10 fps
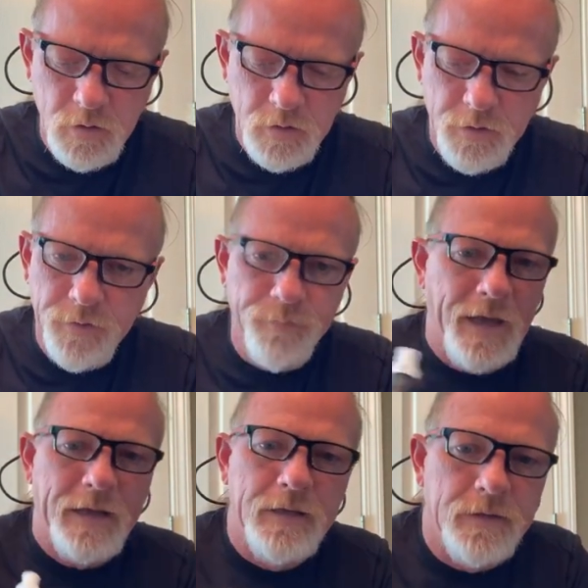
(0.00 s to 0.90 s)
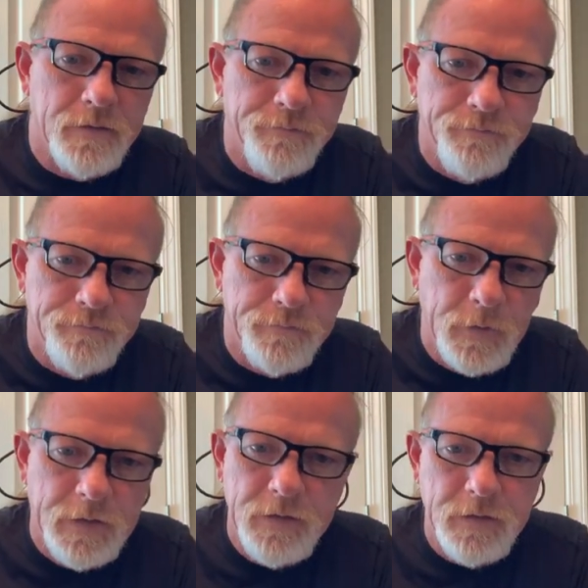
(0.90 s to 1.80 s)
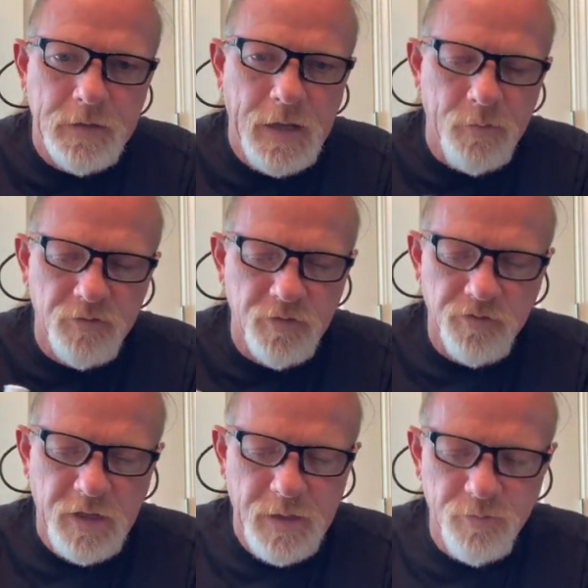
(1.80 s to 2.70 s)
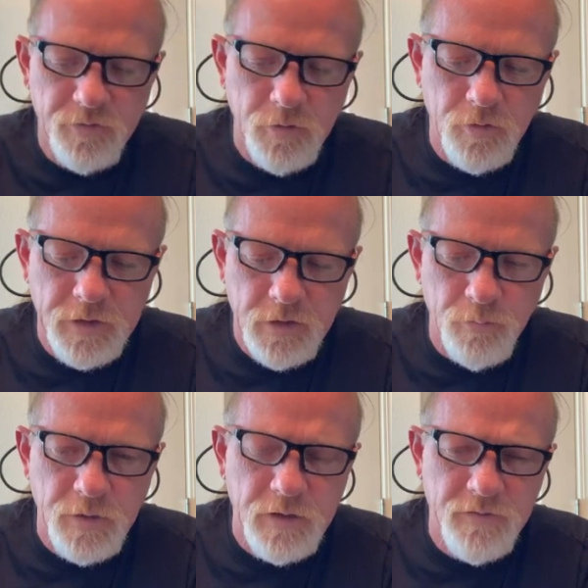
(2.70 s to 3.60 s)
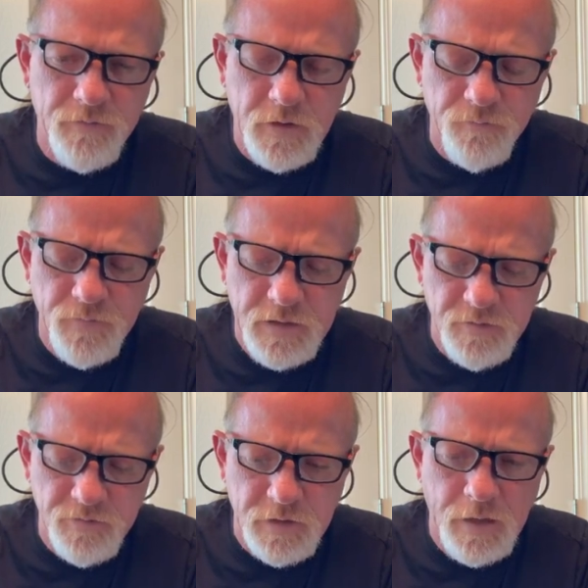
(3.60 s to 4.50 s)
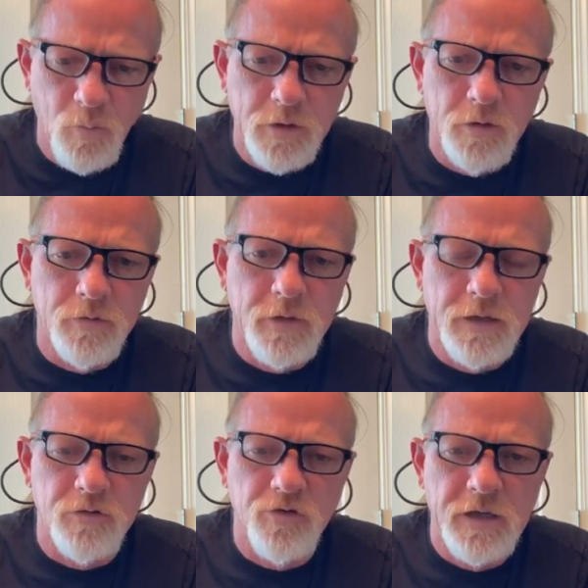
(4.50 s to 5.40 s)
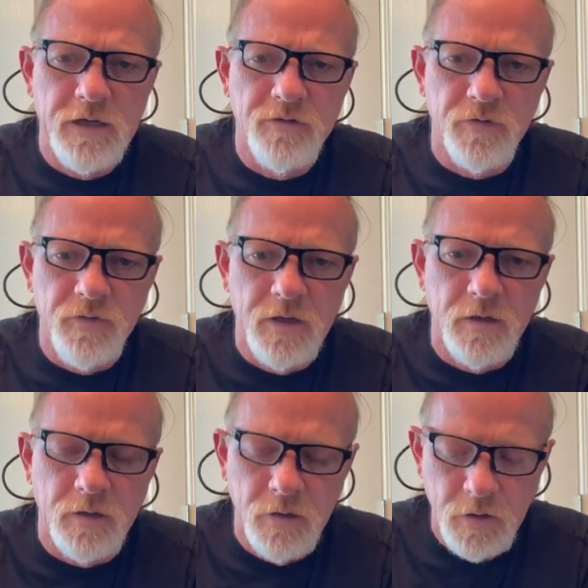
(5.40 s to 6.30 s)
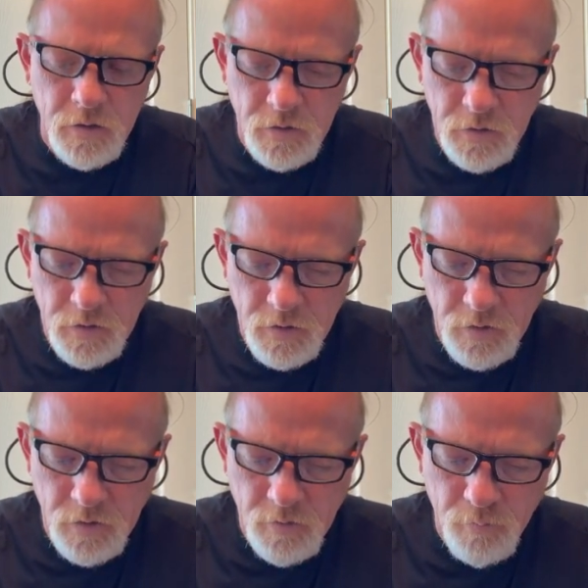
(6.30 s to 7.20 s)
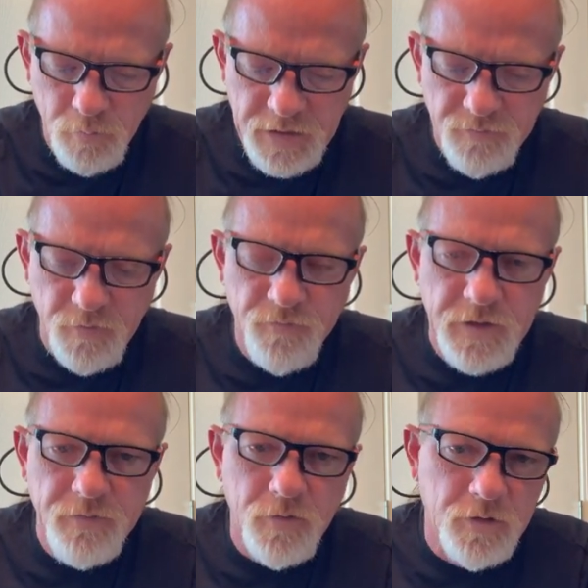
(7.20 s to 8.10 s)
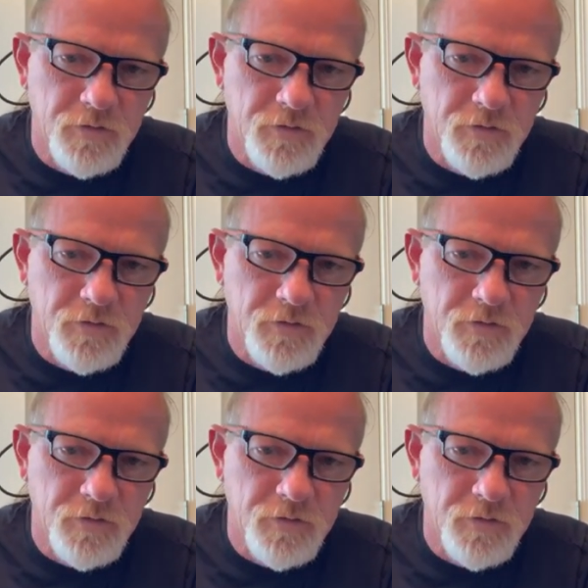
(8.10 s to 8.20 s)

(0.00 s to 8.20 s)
I did. I was just absolutely convinced that I wasn't going to take a chance of getting beaver fever, as